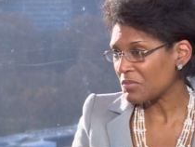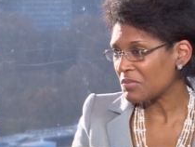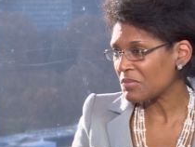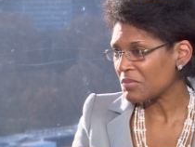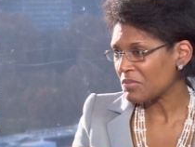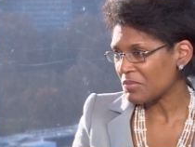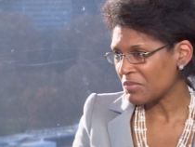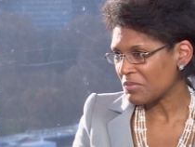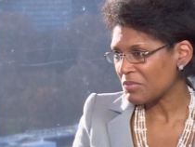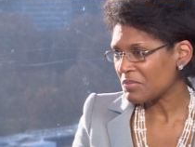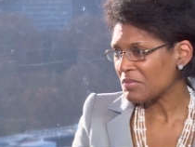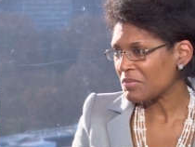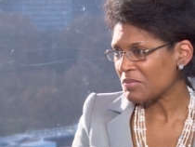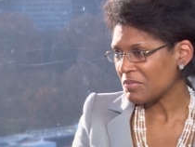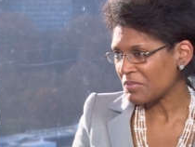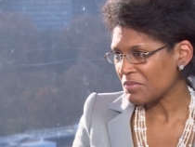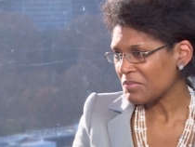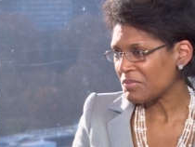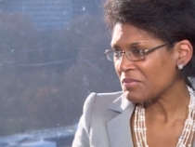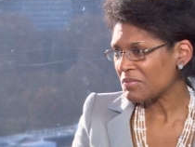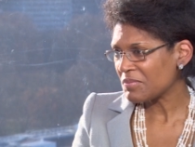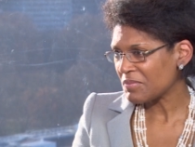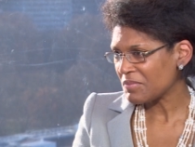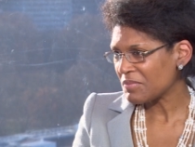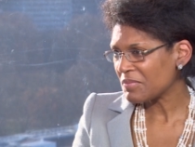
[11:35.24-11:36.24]
that
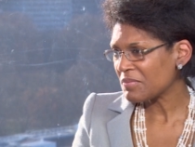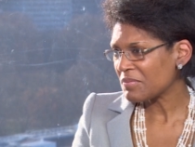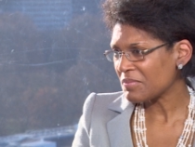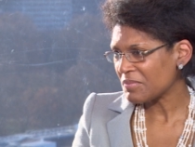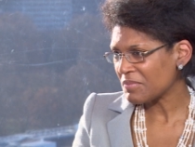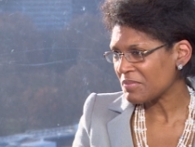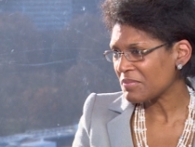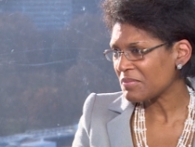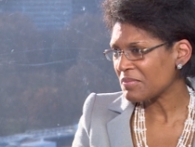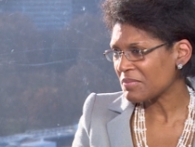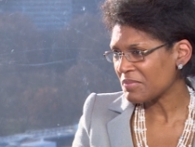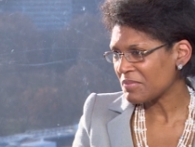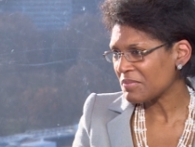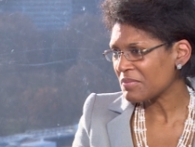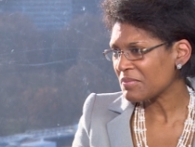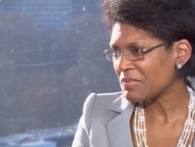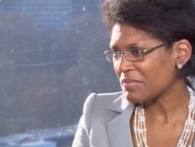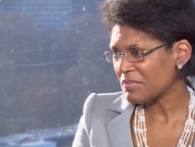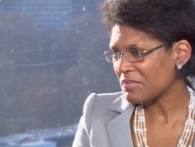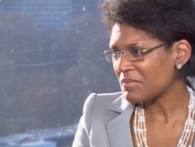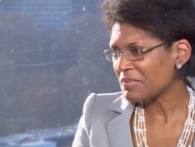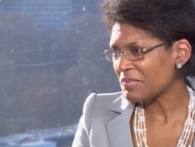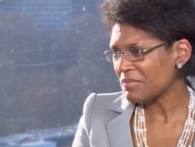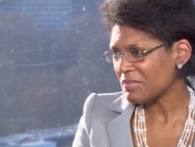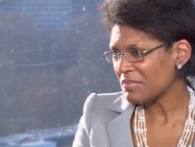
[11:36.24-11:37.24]
continues to be our growth
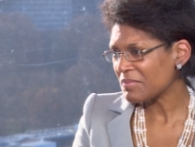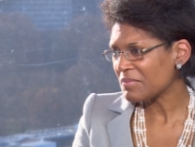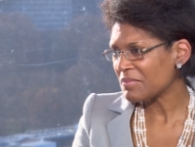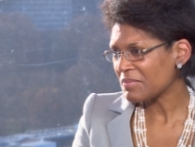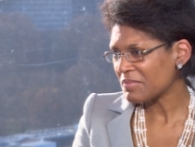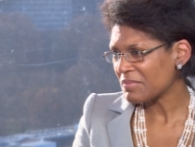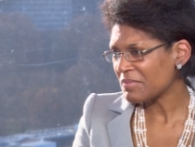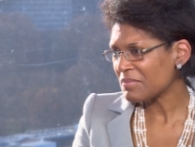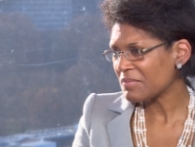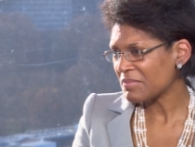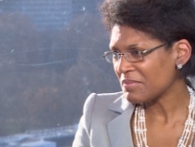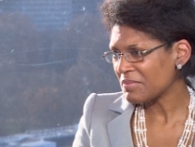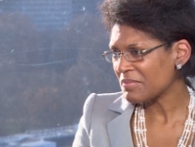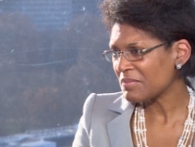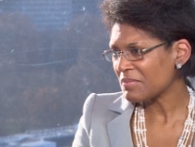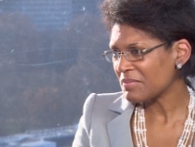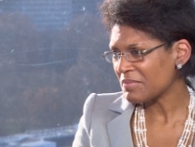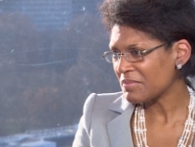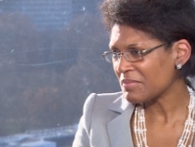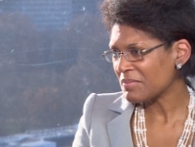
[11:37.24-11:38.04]
agenda for it